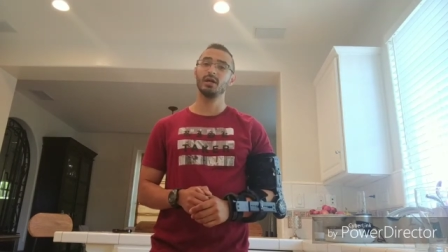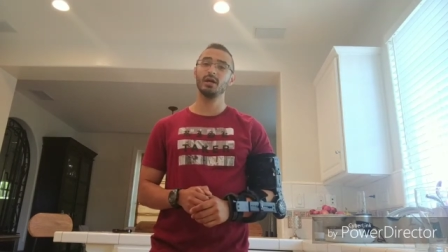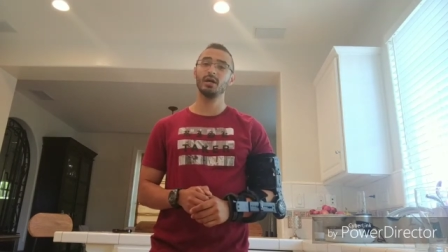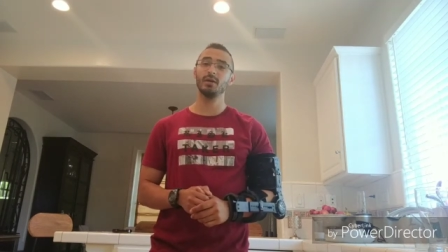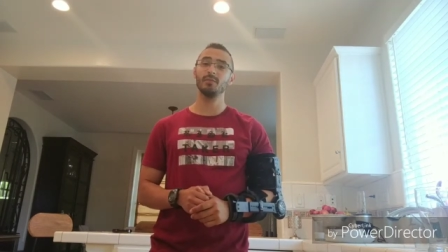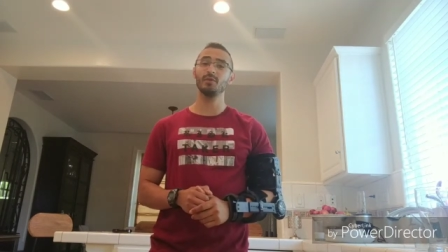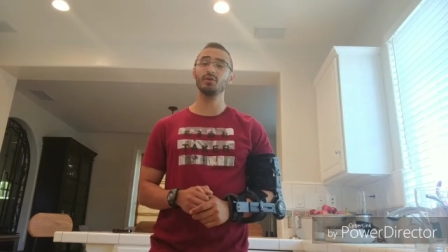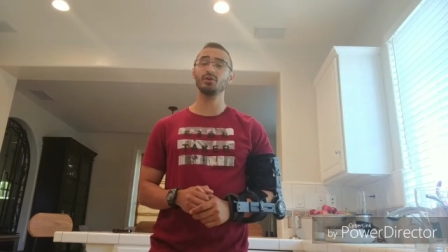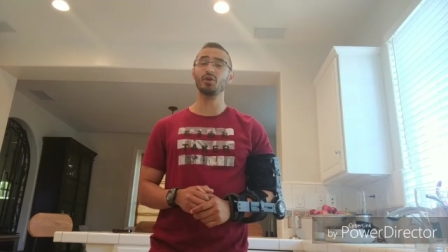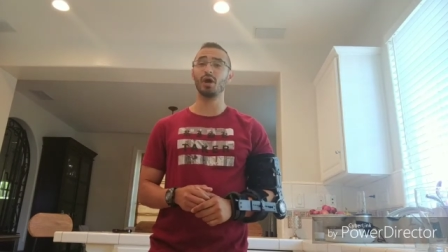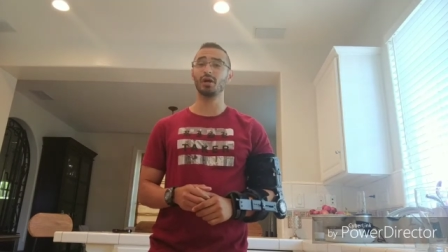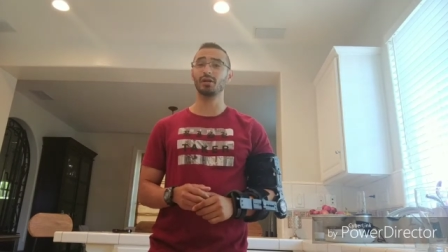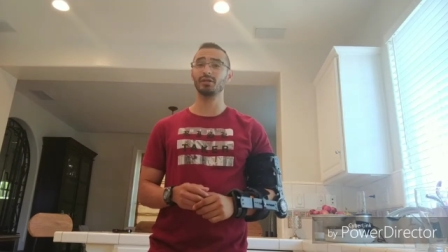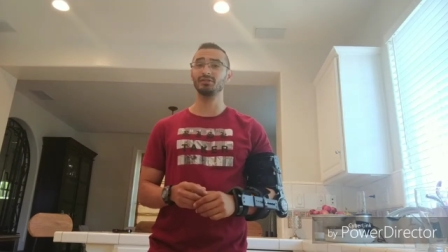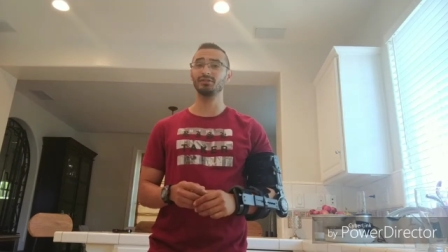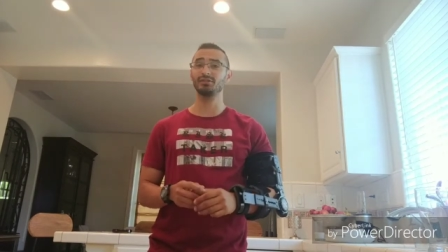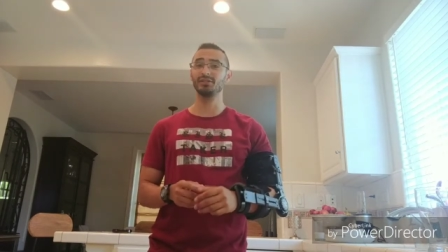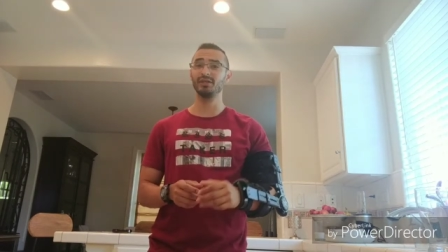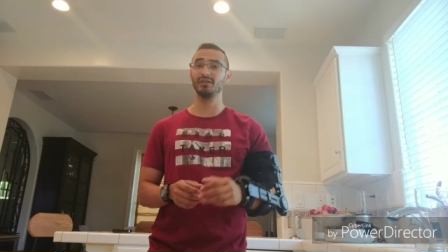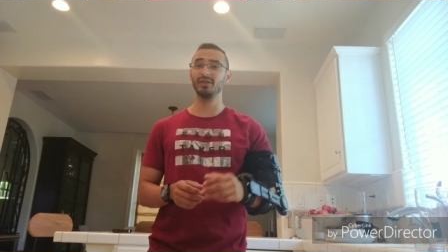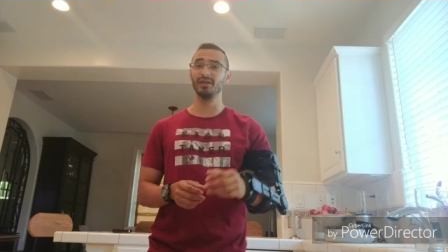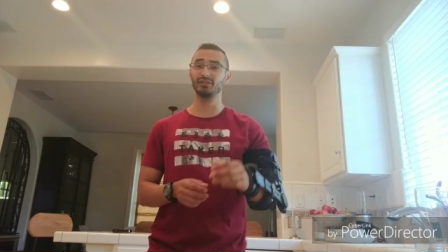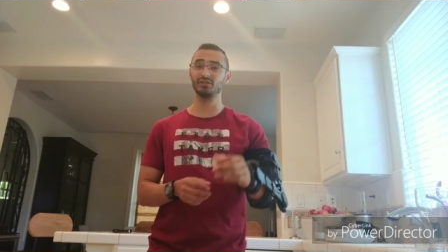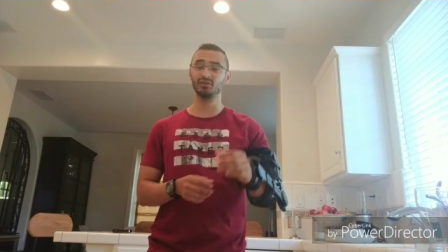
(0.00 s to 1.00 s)
The doctor
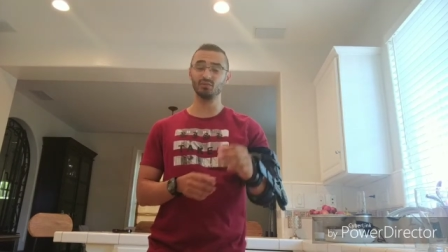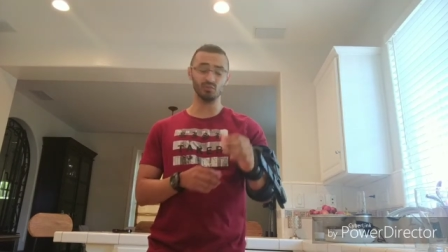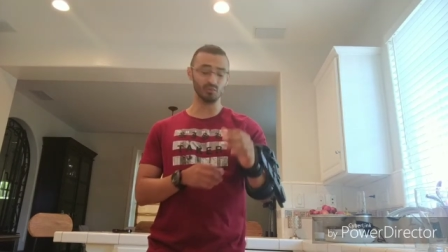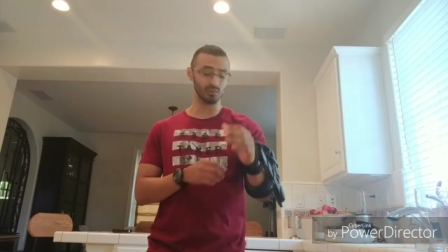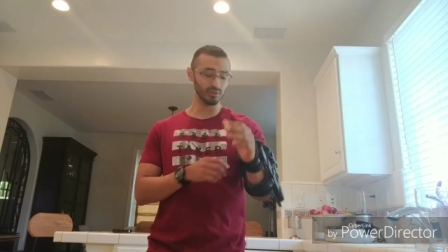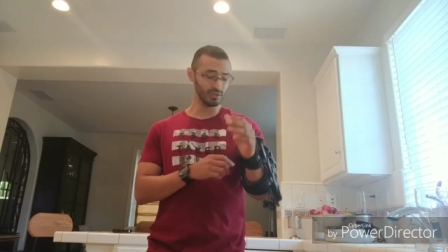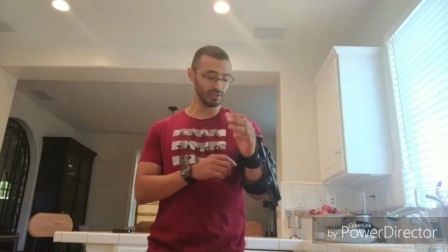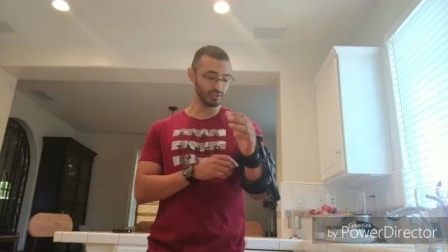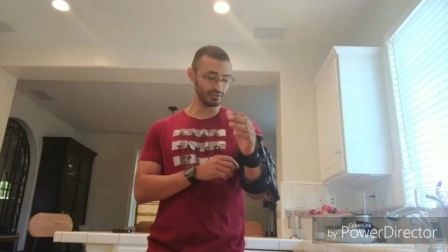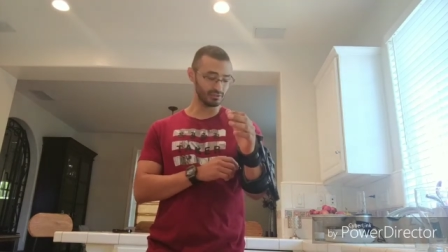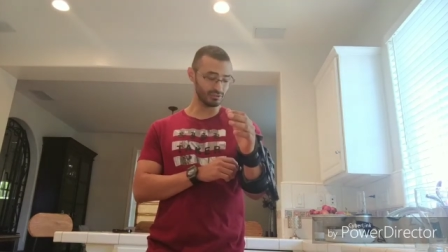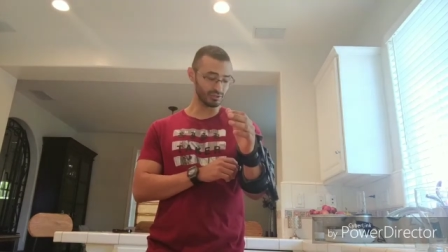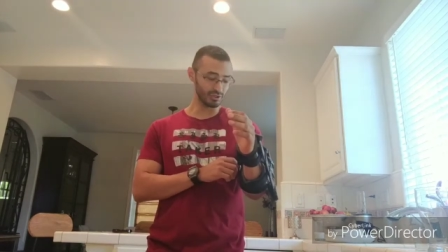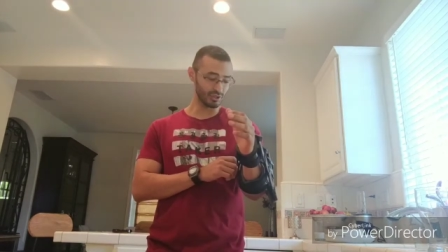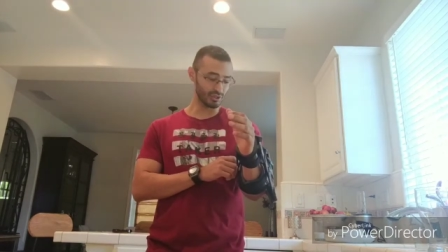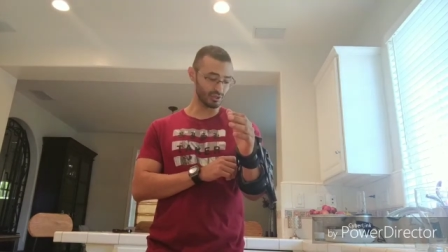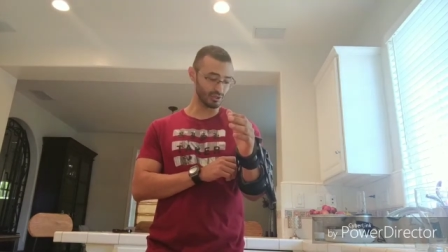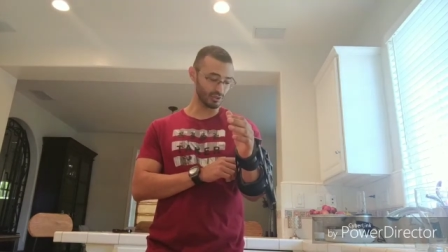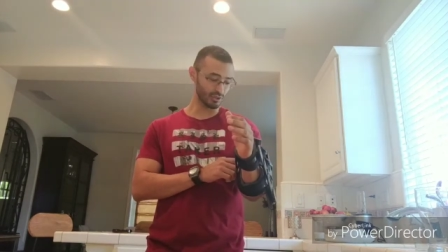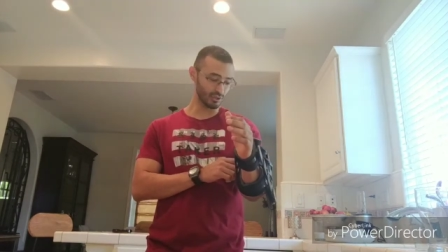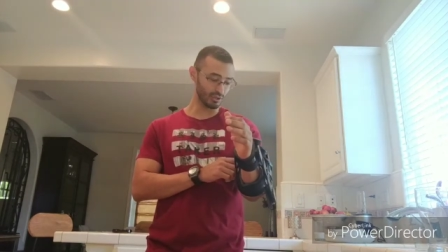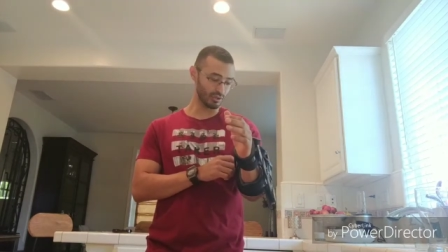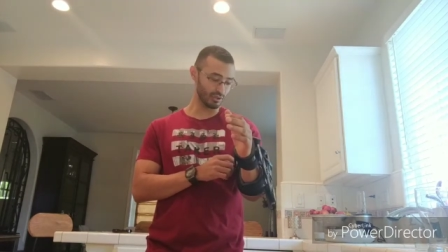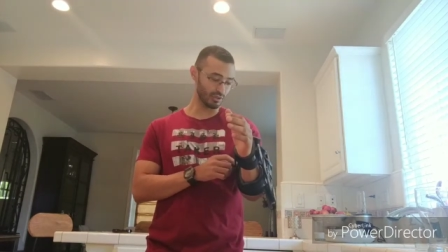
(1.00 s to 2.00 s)
said that it's a really
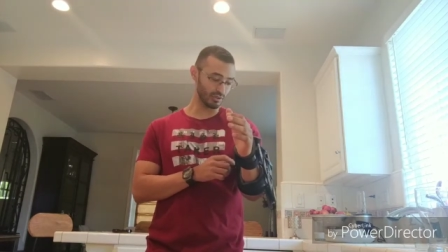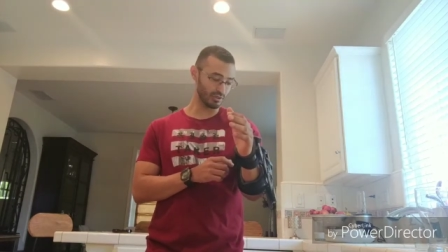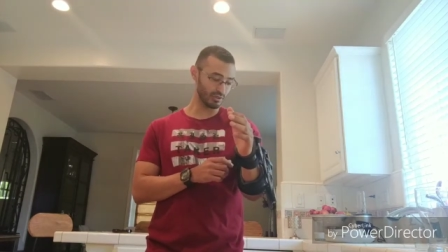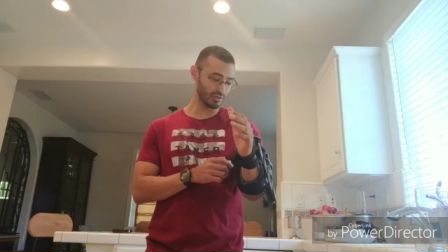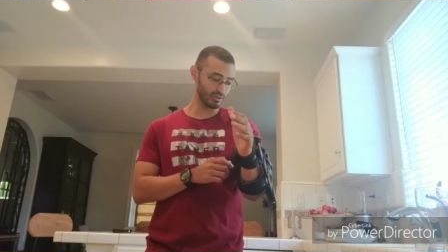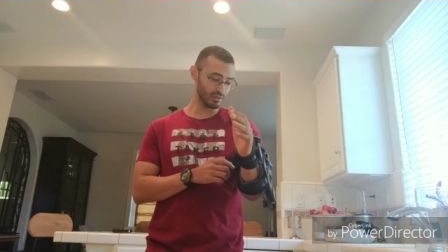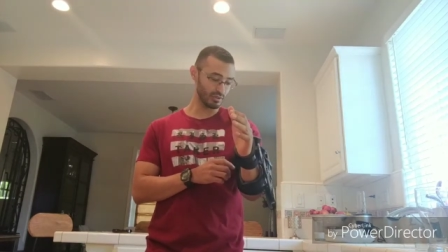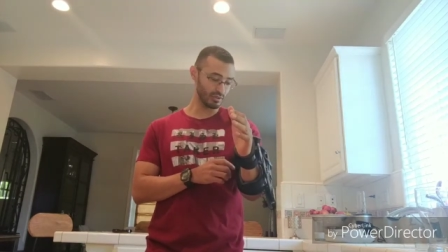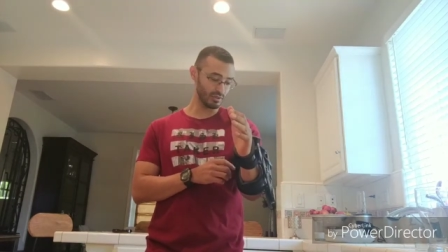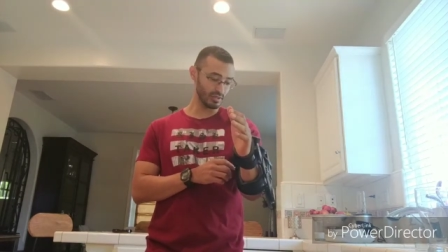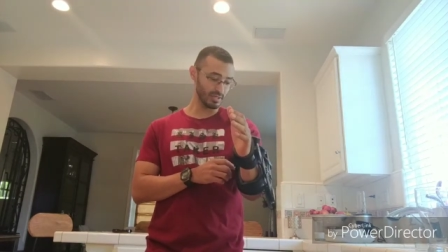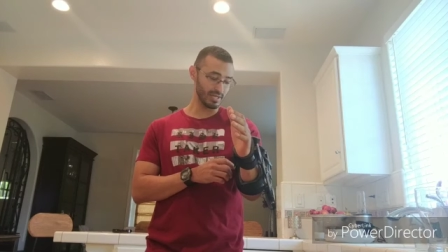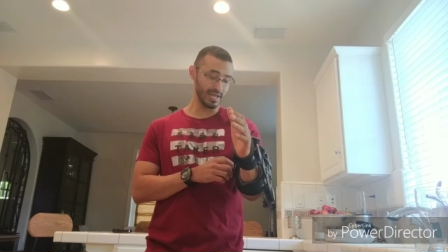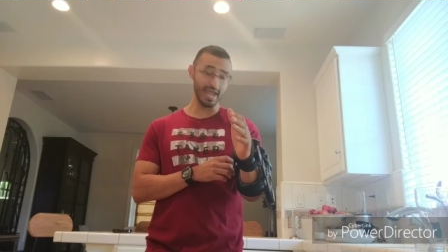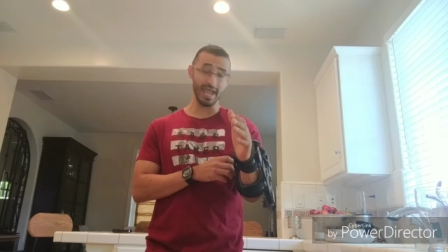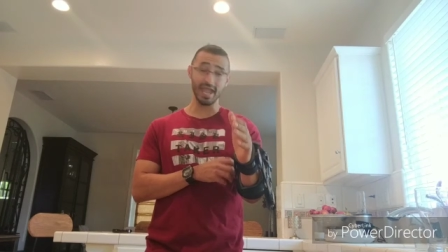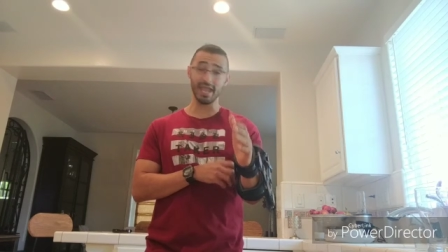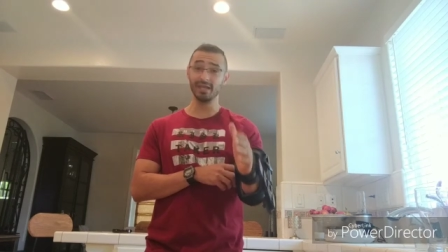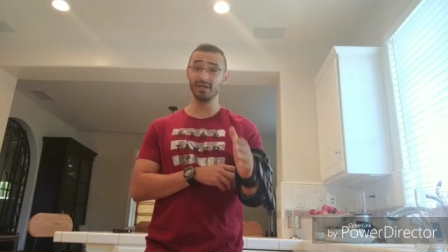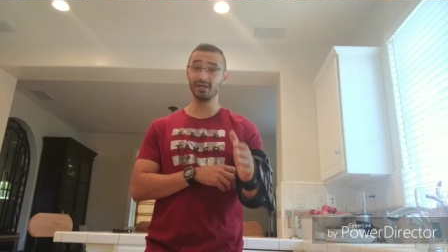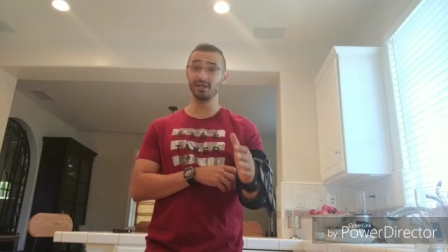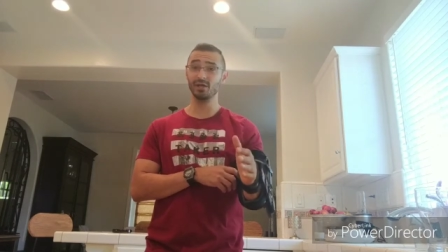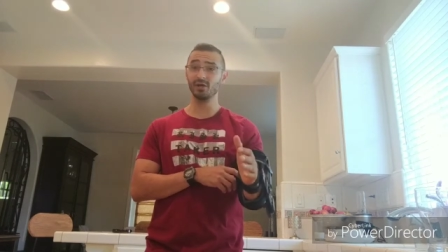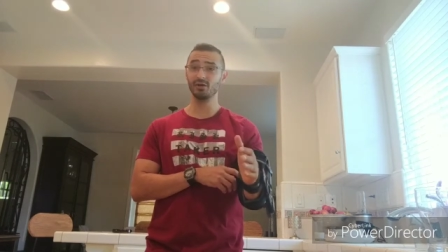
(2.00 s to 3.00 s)
secure
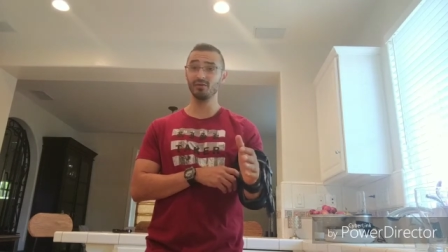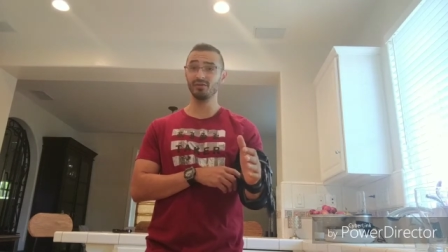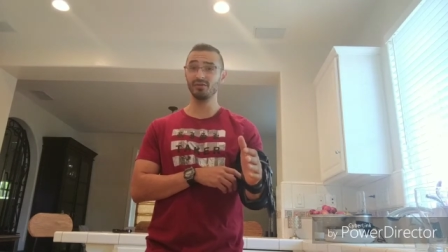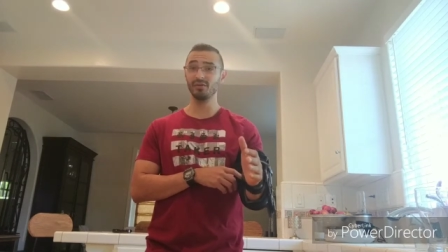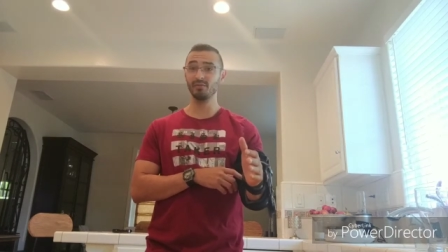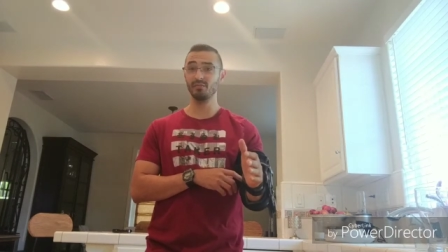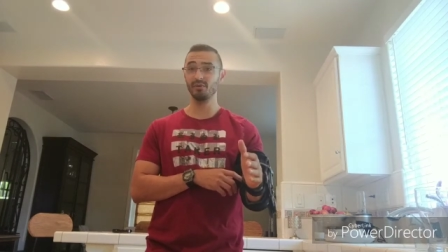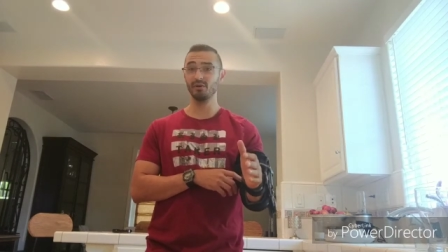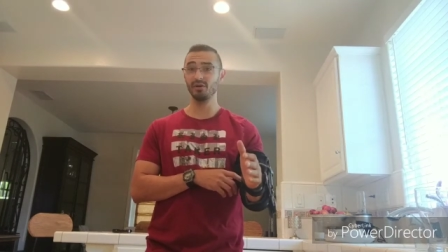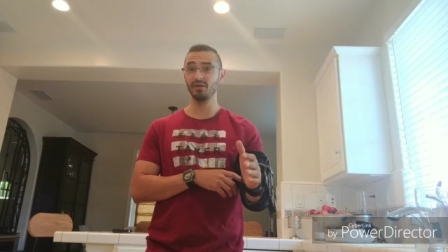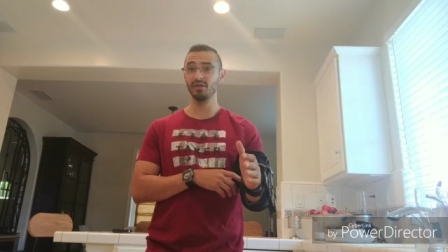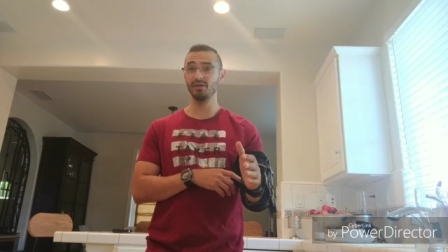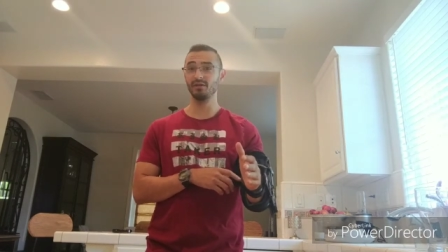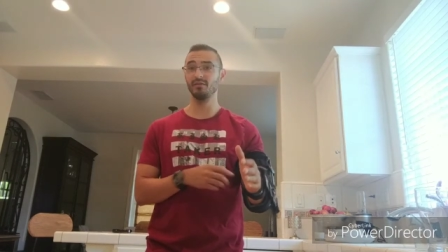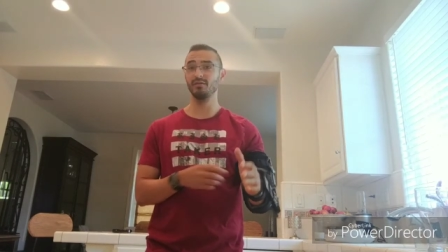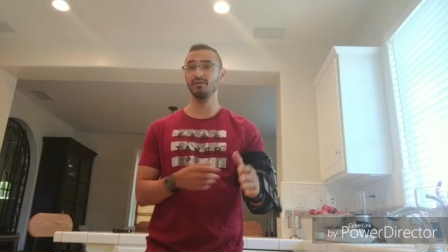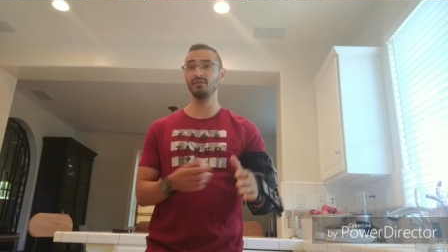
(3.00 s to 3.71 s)
anchor that they put in.